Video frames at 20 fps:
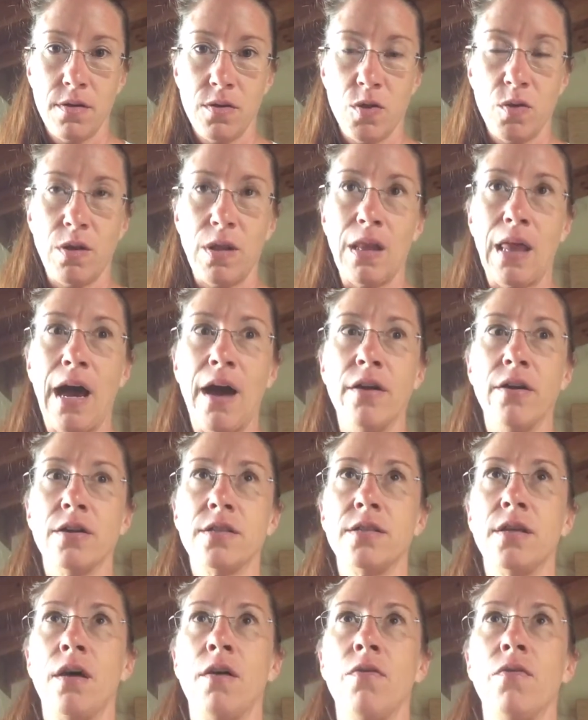To allow
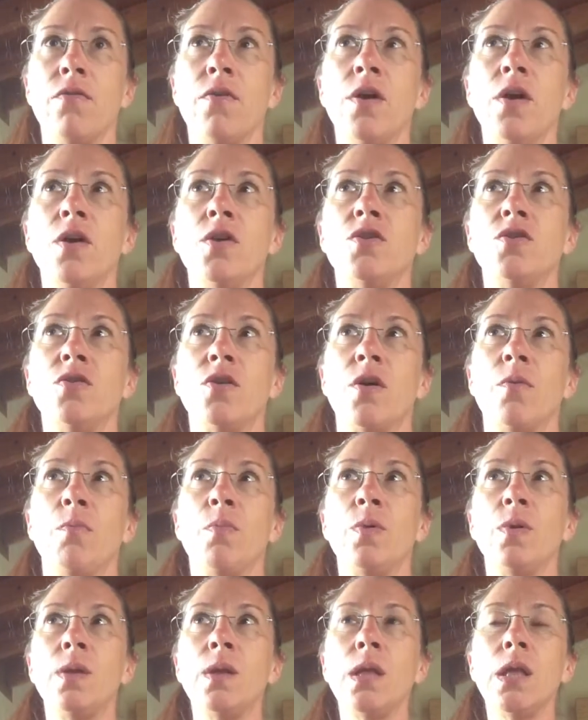yourself to
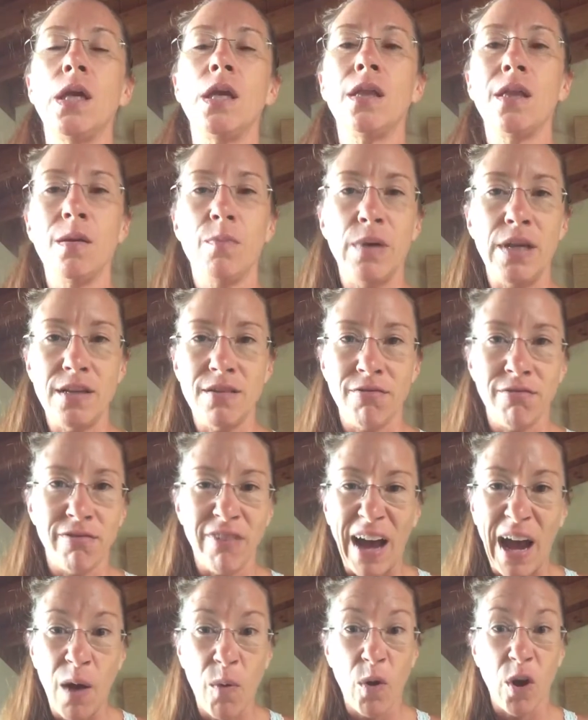completely be
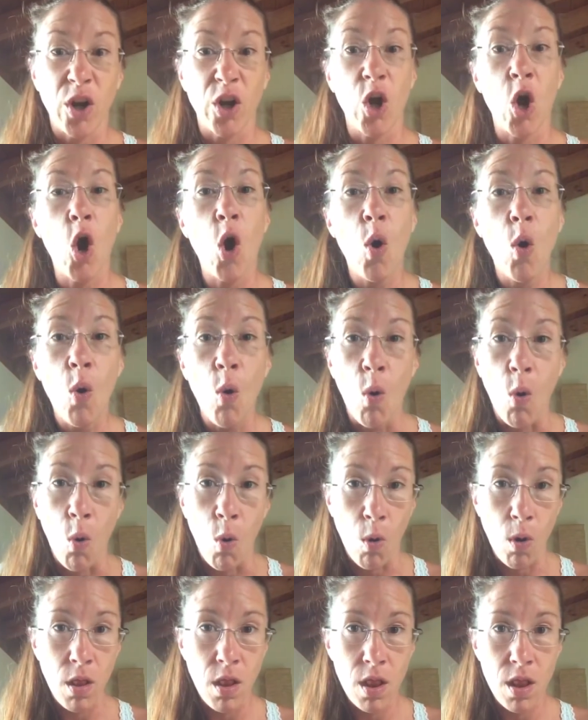devoured
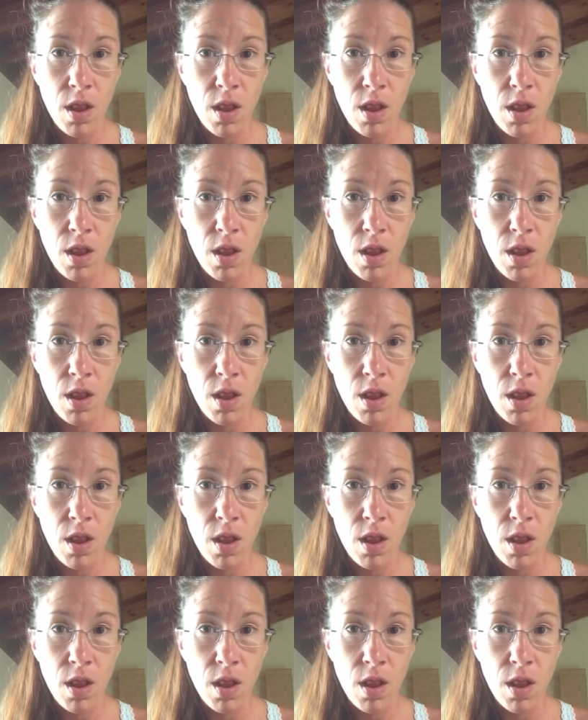whole